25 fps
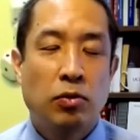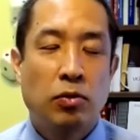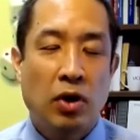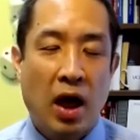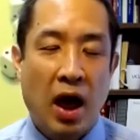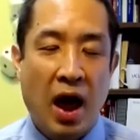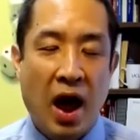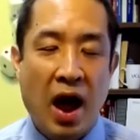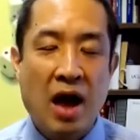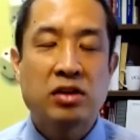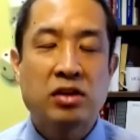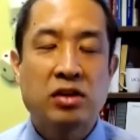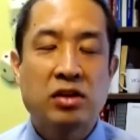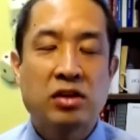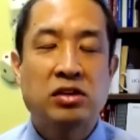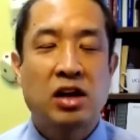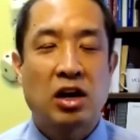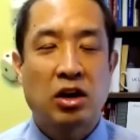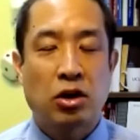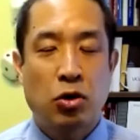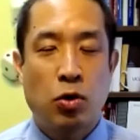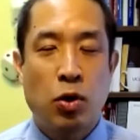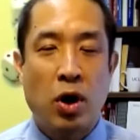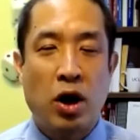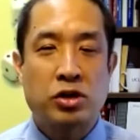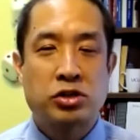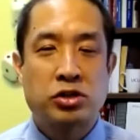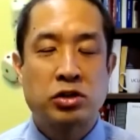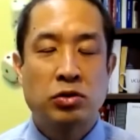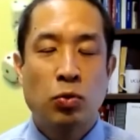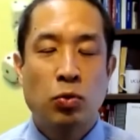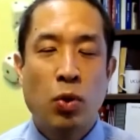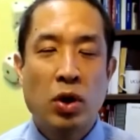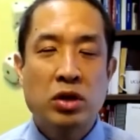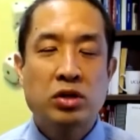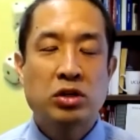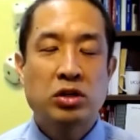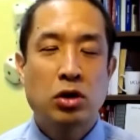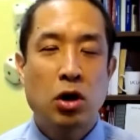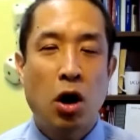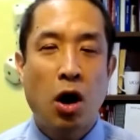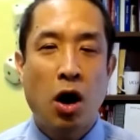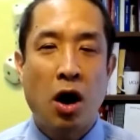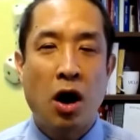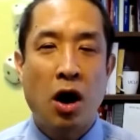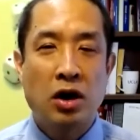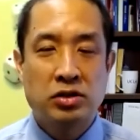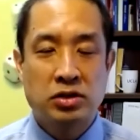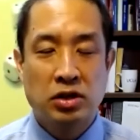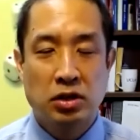ask that question, what's
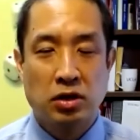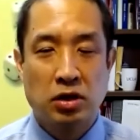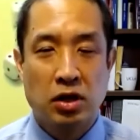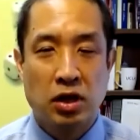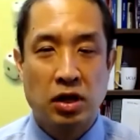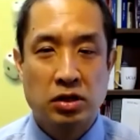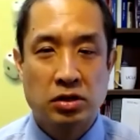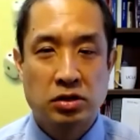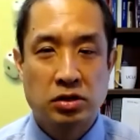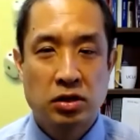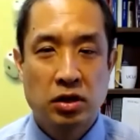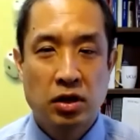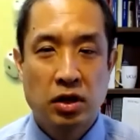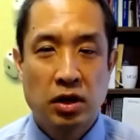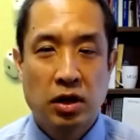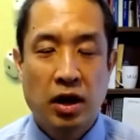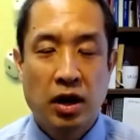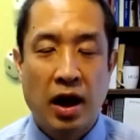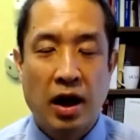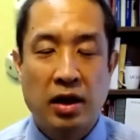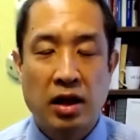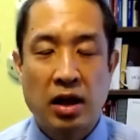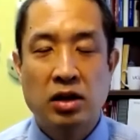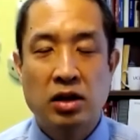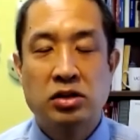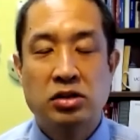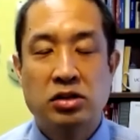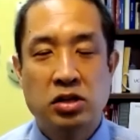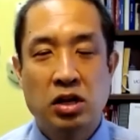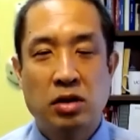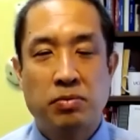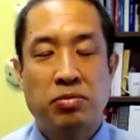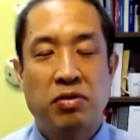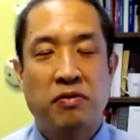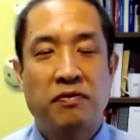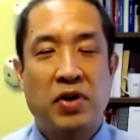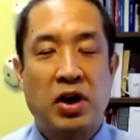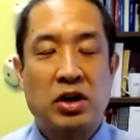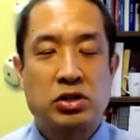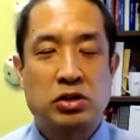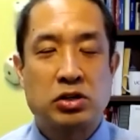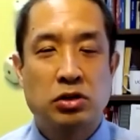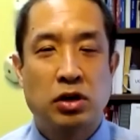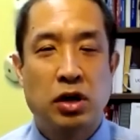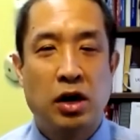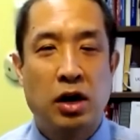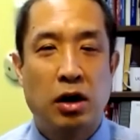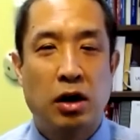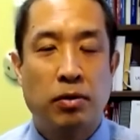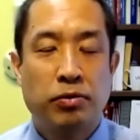causing this? And then seek professional
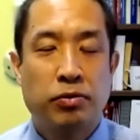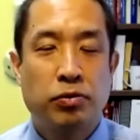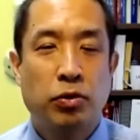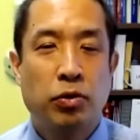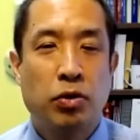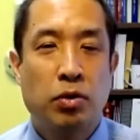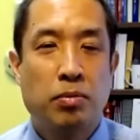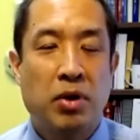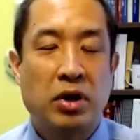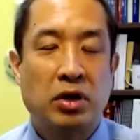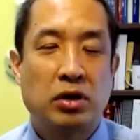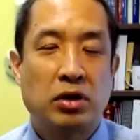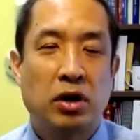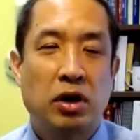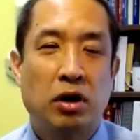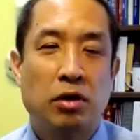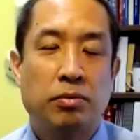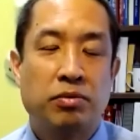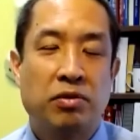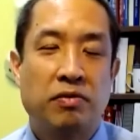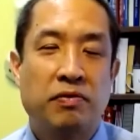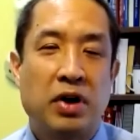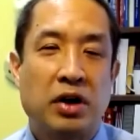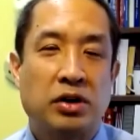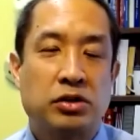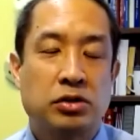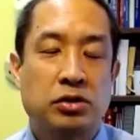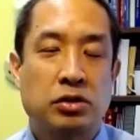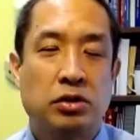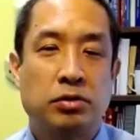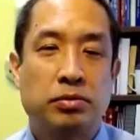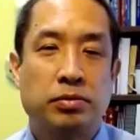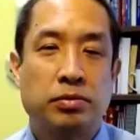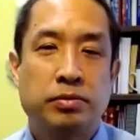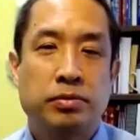help through a mental health professional.